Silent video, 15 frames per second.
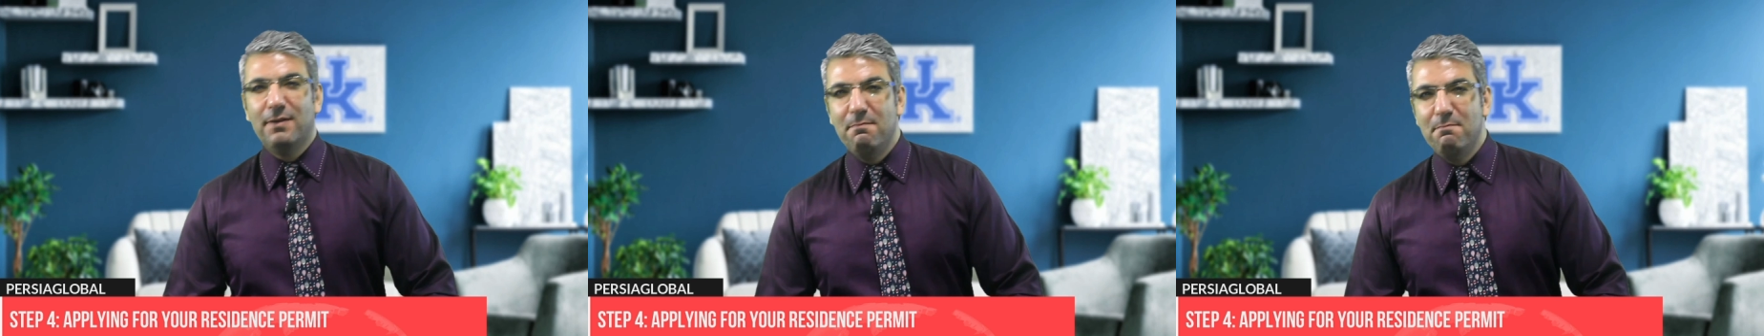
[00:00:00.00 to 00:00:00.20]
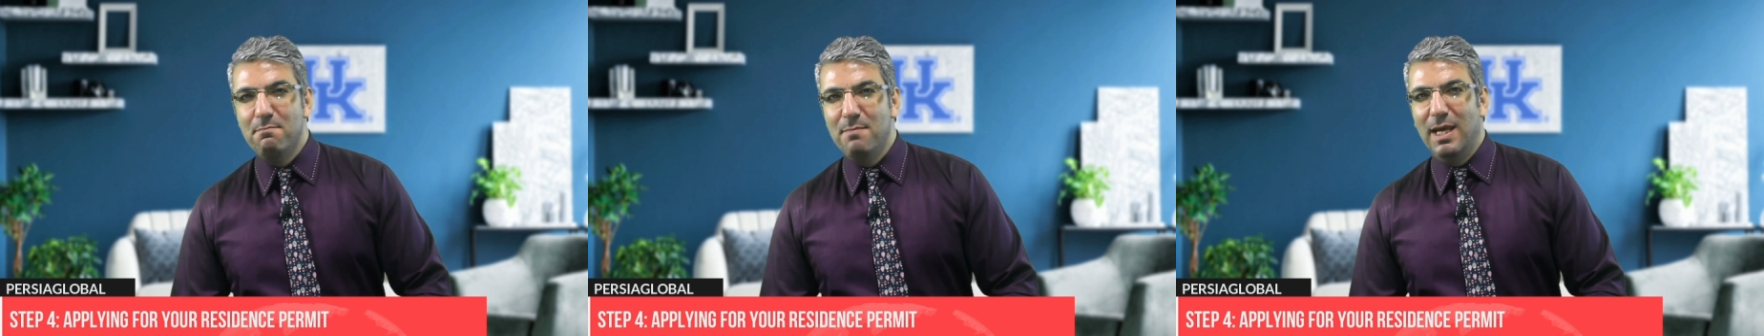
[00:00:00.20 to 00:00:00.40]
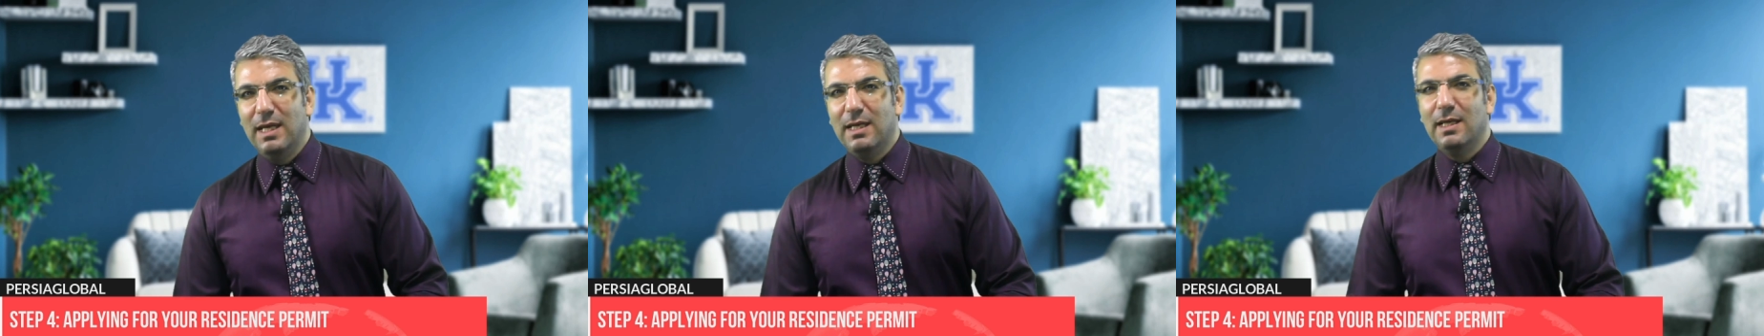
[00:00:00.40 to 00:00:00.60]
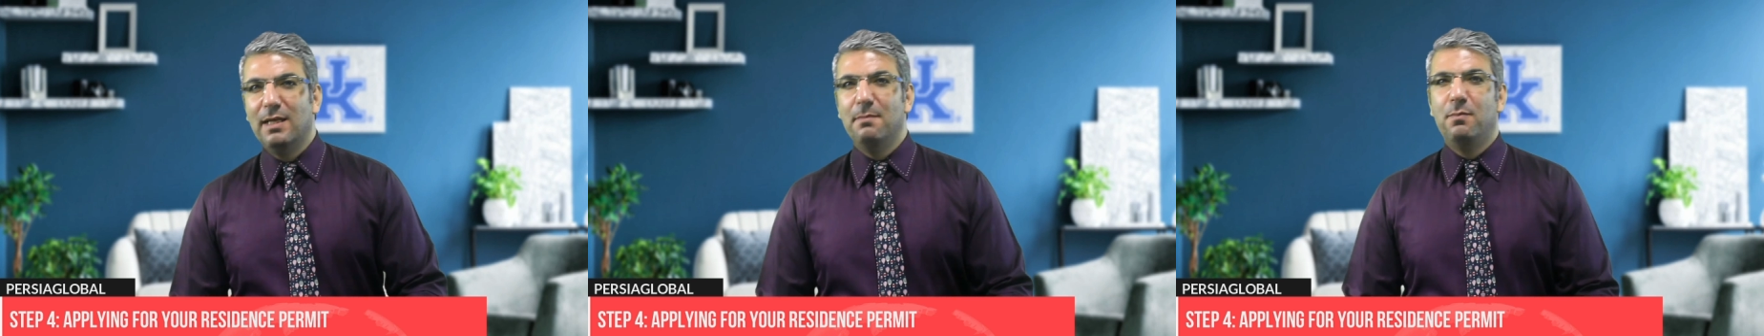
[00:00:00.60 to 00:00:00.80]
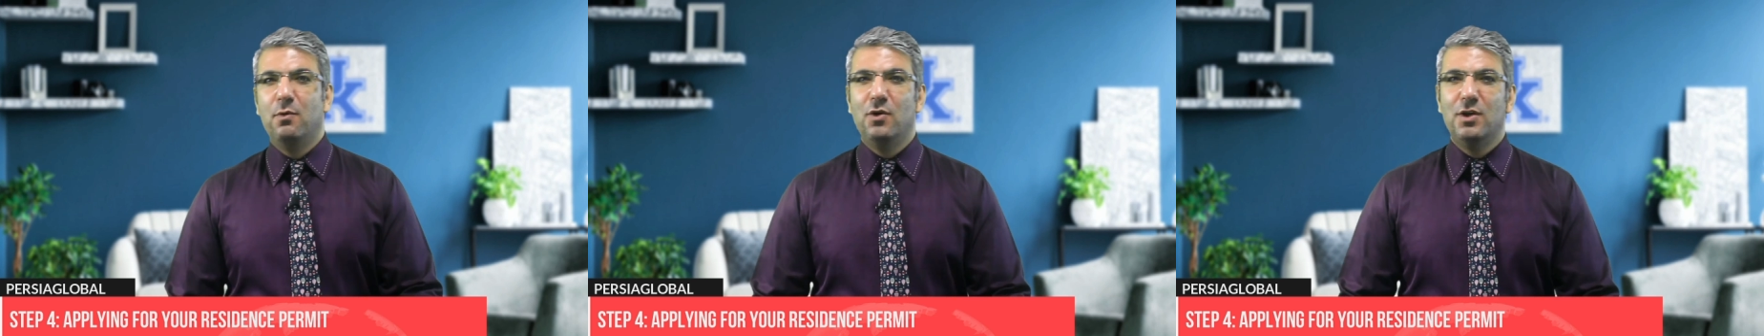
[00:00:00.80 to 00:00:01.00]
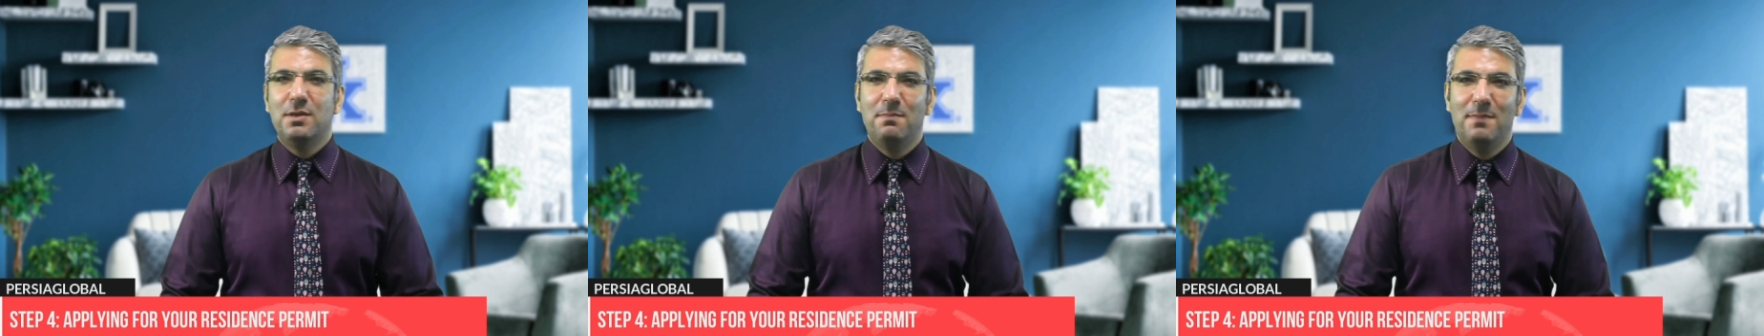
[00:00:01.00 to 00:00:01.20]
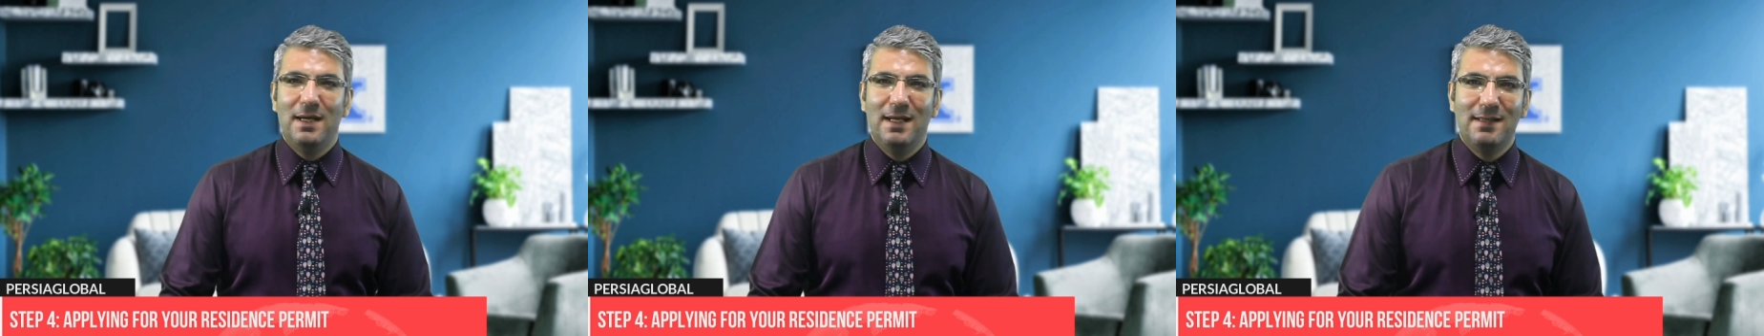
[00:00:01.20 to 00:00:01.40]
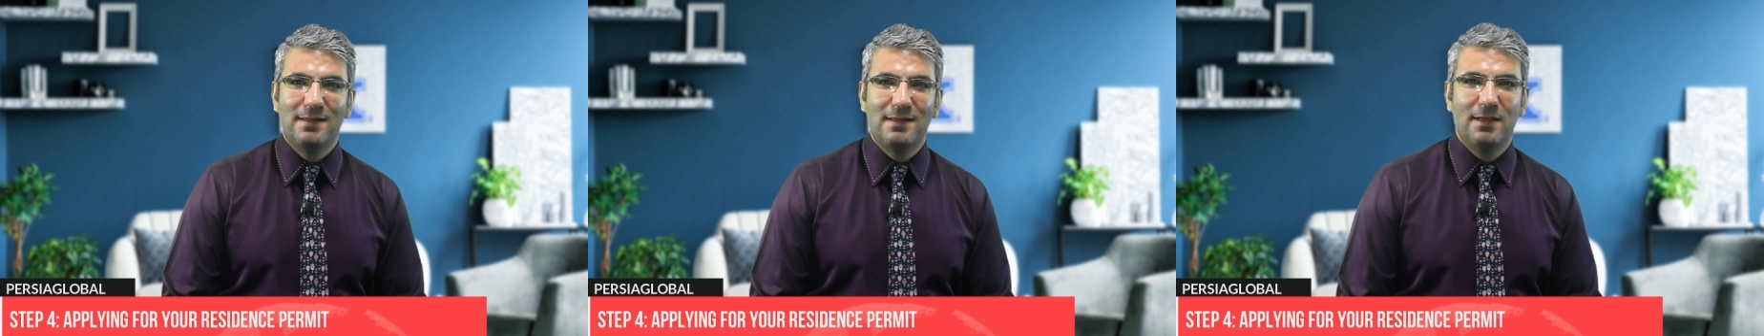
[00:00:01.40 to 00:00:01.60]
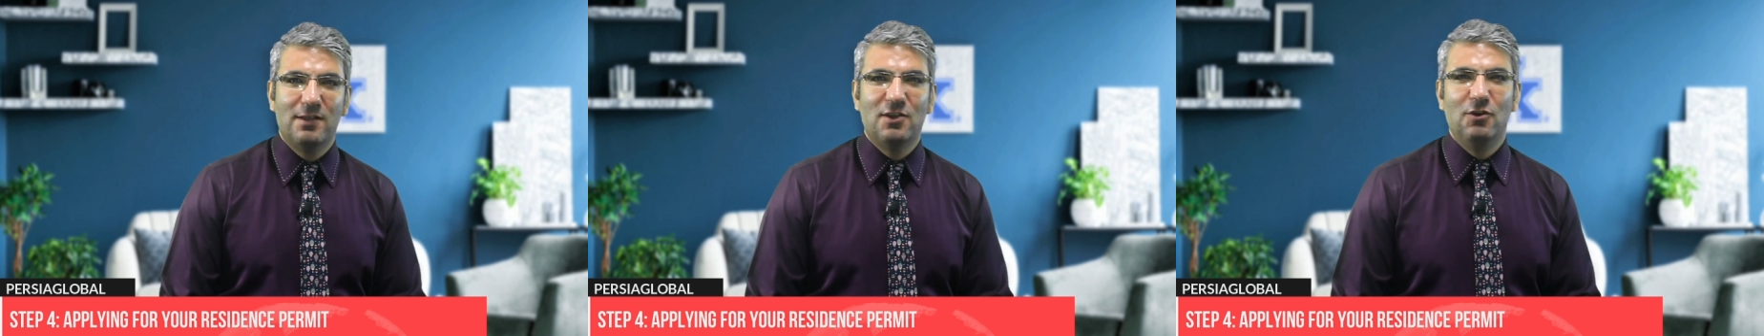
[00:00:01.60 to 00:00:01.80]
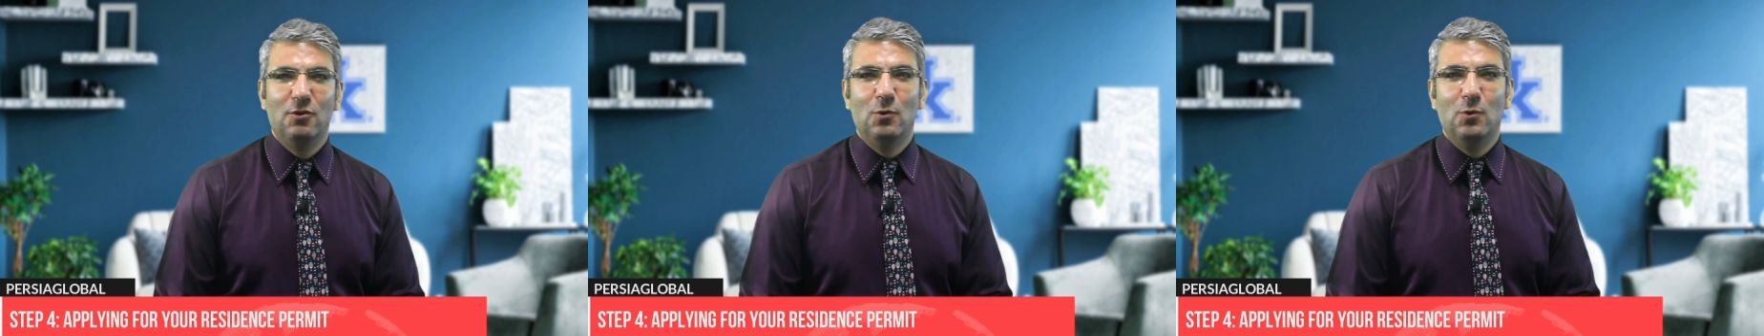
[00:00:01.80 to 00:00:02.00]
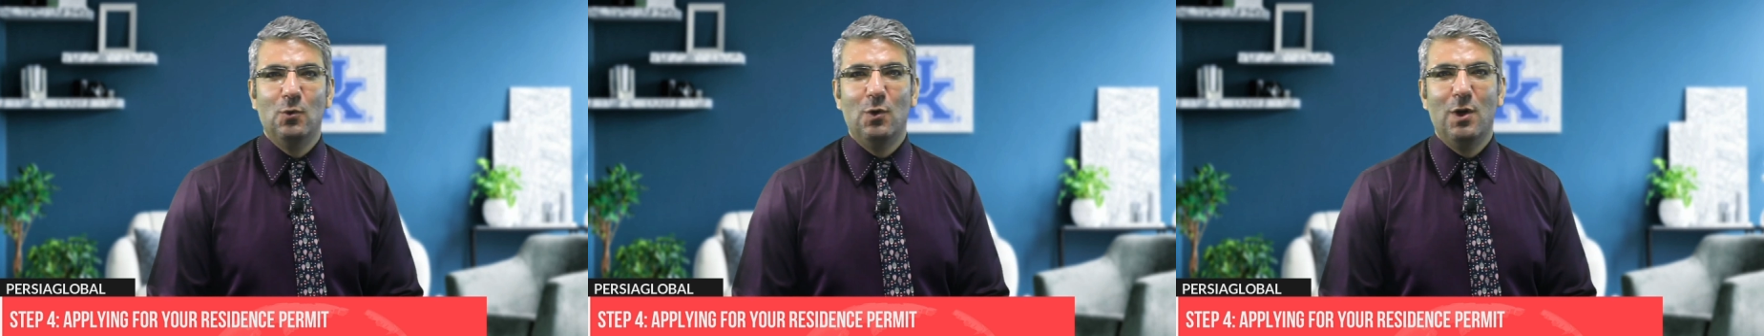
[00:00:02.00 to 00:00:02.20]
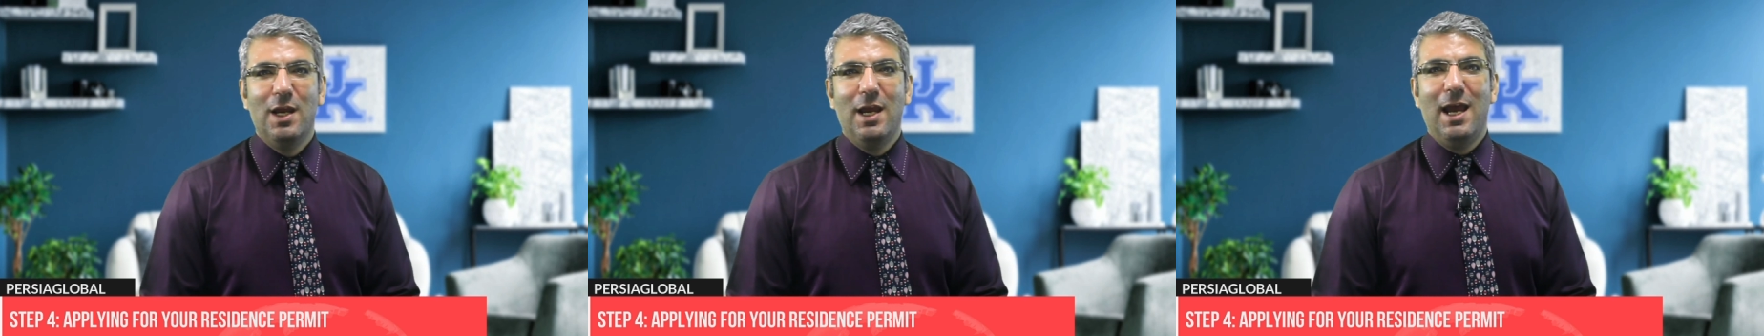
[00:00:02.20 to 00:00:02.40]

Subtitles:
to make an appointment to